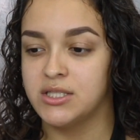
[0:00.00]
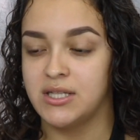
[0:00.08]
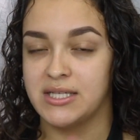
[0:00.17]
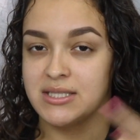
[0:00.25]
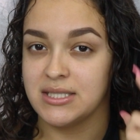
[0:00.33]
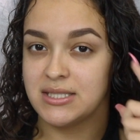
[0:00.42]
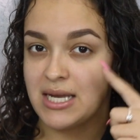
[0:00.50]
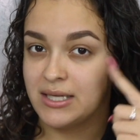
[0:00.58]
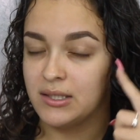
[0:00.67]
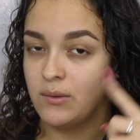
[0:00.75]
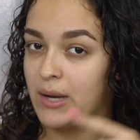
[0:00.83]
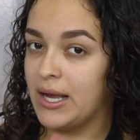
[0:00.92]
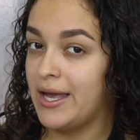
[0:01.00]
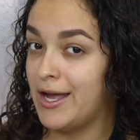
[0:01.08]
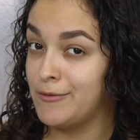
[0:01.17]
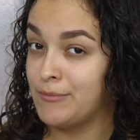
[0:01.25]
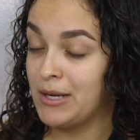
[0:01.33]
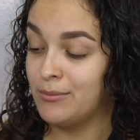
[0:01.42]
That's exactly why I
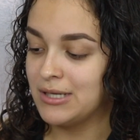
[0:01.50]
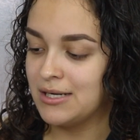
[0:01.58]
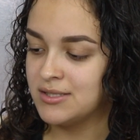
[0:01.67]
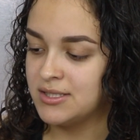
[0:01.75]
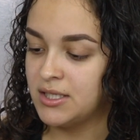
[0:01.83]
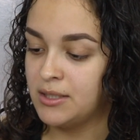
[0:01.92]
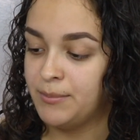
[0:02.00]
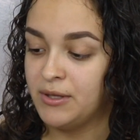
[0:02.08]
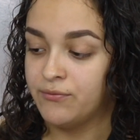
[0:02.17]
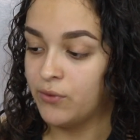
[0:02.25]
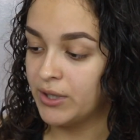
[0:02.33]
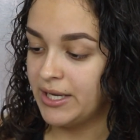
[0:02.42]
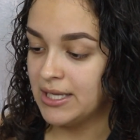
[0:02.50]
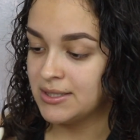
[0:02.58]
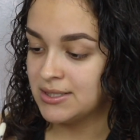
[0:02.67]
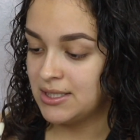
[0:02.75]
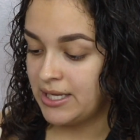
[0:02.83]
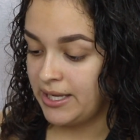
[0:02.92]
have my brows done beforehand
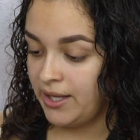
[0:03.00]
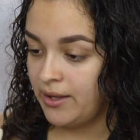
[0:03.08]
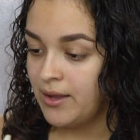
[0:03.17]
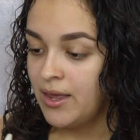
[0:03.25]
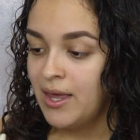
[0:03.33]
today,